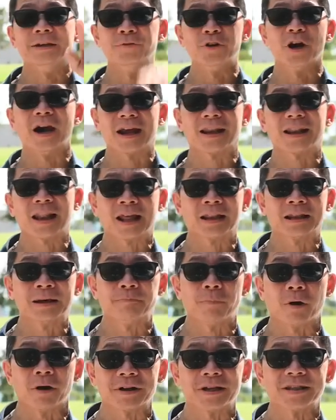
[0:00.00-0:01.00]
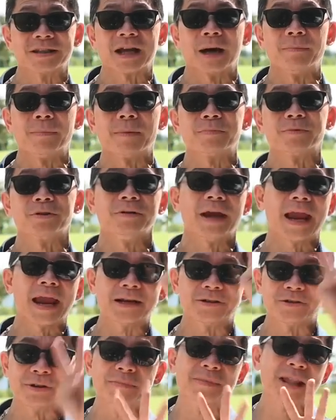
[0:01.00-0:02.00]
if you're at Lalaport is come up to
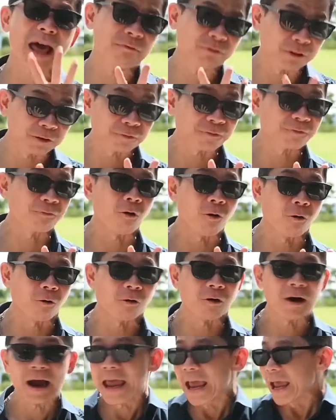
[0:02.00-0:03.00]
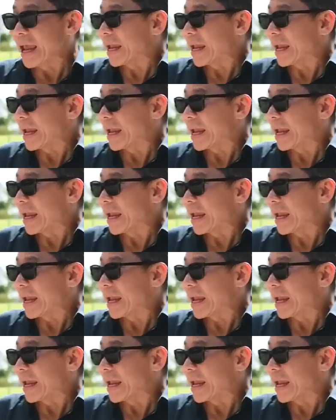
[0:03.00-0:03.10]
atrium level 4.